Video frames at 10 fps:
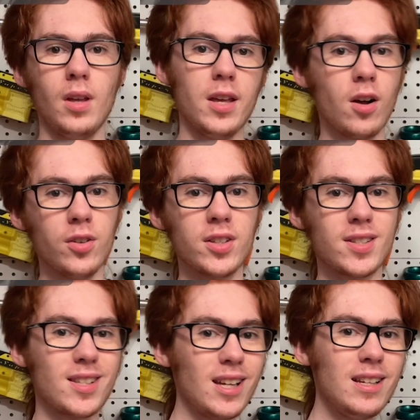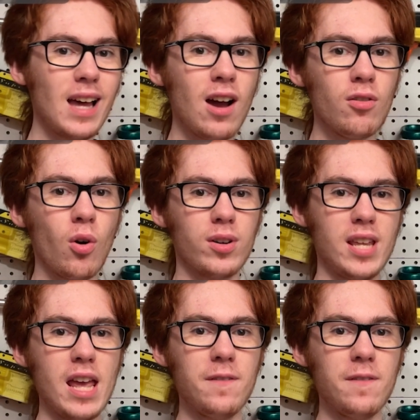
He calls it Sling Down or Take